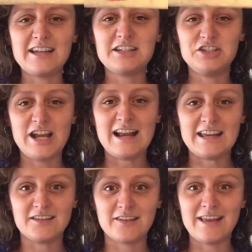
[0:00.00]

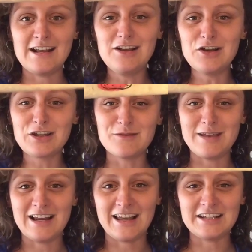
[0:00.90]
jelly. So they look a
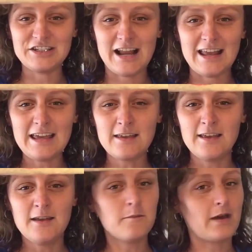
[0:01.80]
bit like jelly,
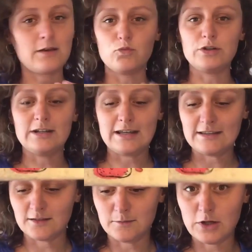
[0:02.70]
but I wouldn't
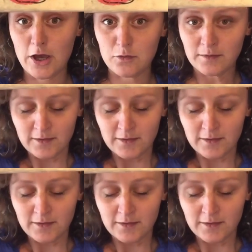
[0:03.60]
eat them, no.